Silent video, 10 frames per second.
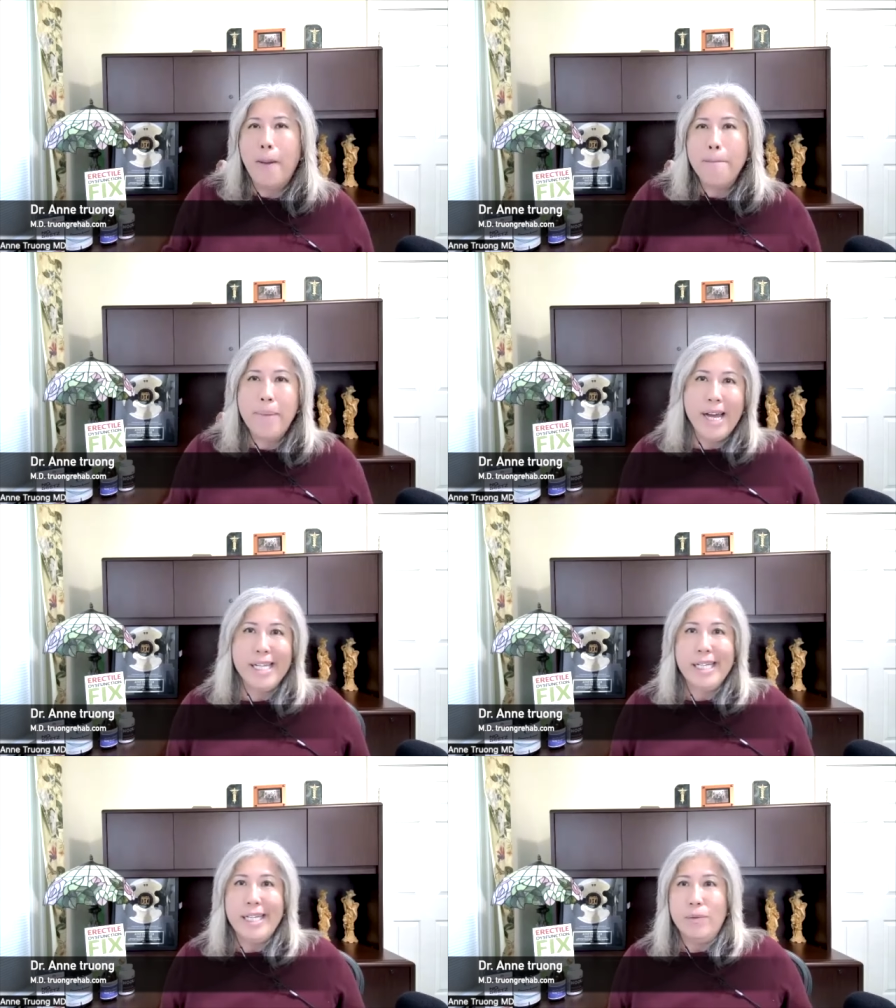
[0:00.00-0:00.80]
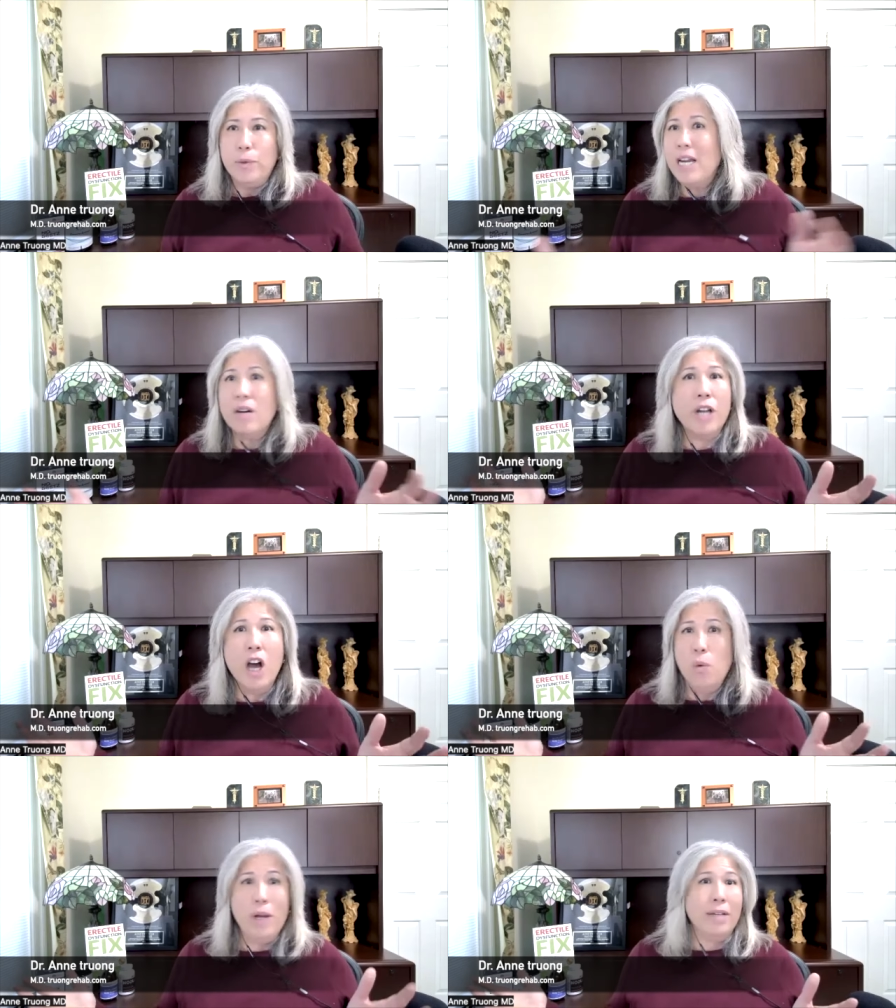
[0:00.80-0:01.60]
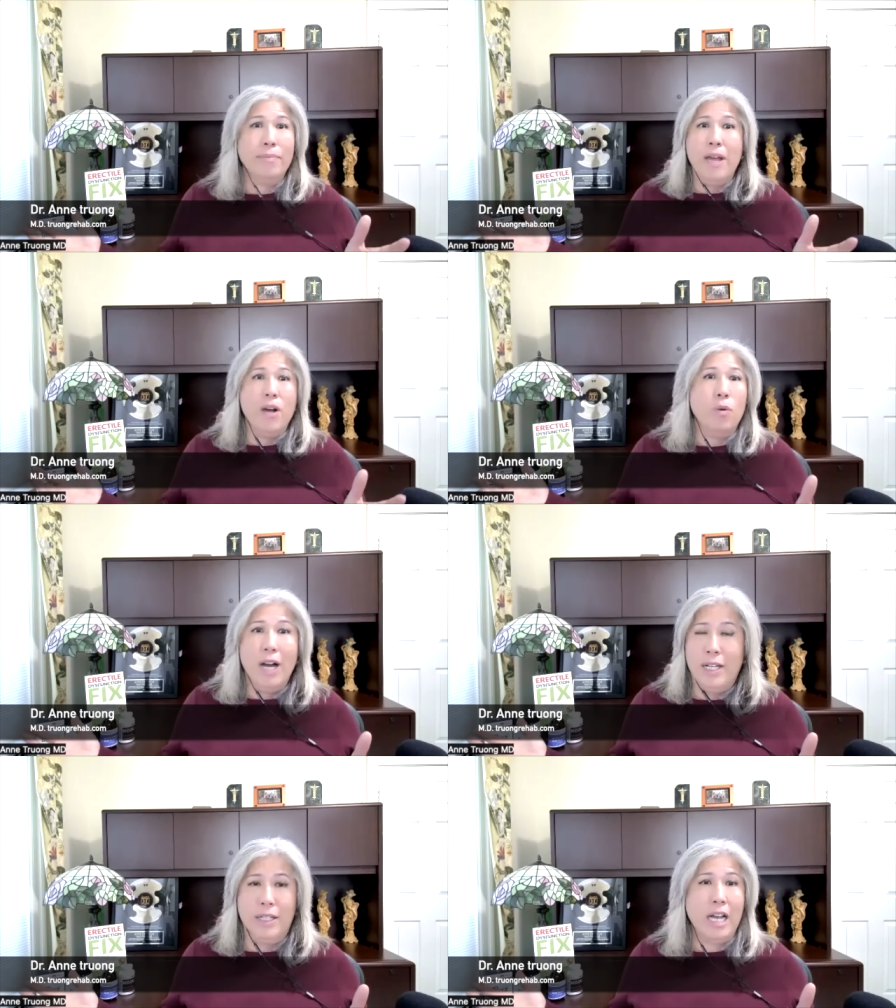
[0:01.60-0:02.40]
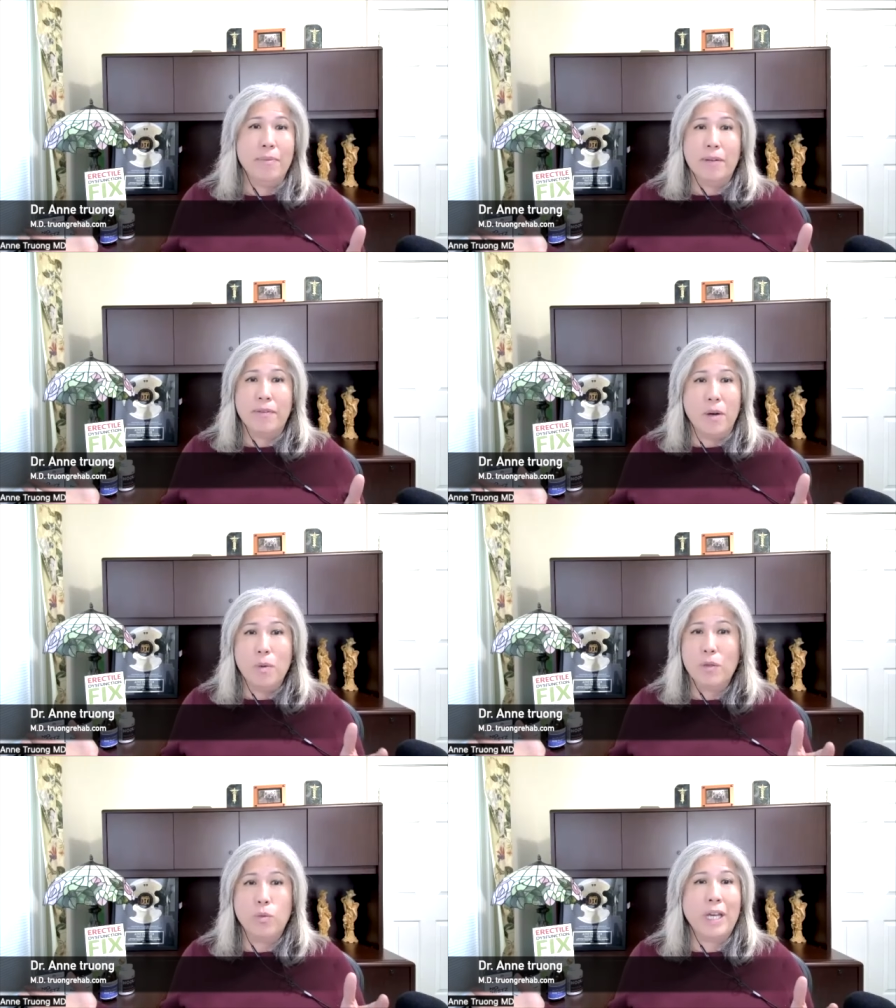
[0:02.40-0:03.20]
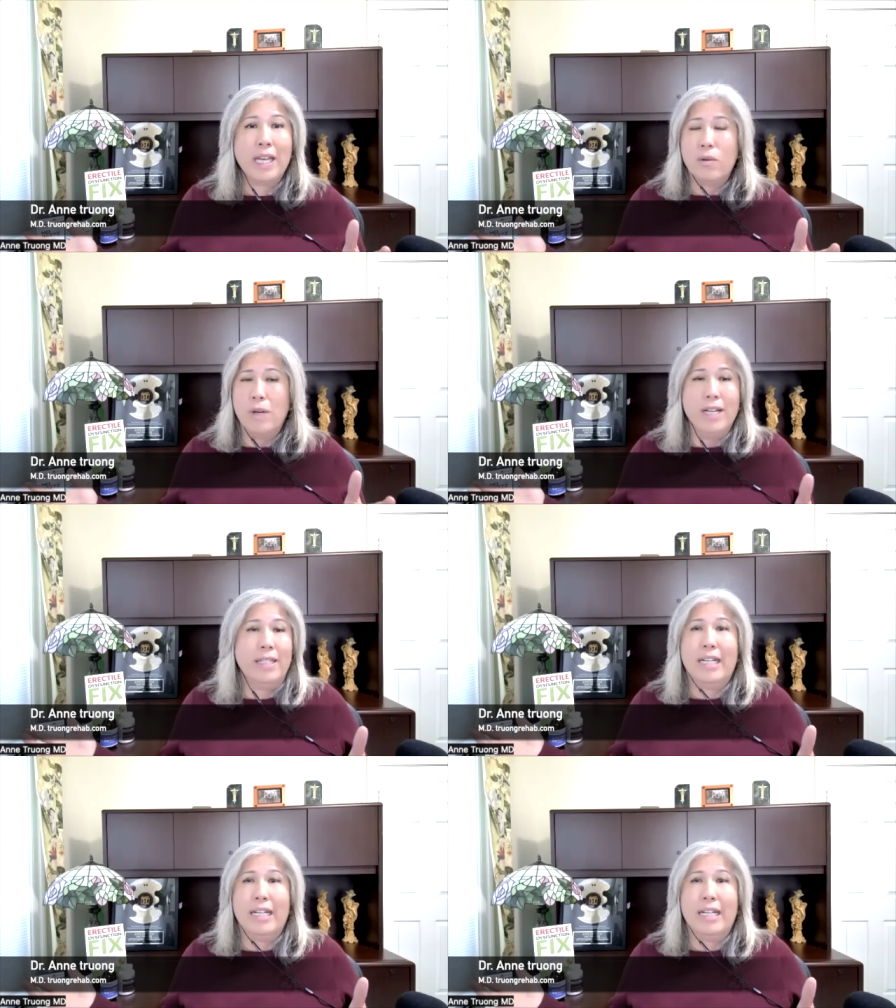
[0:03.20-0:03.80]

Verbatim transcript: But we don't know where the marijuana is coming from. What weed? Where is it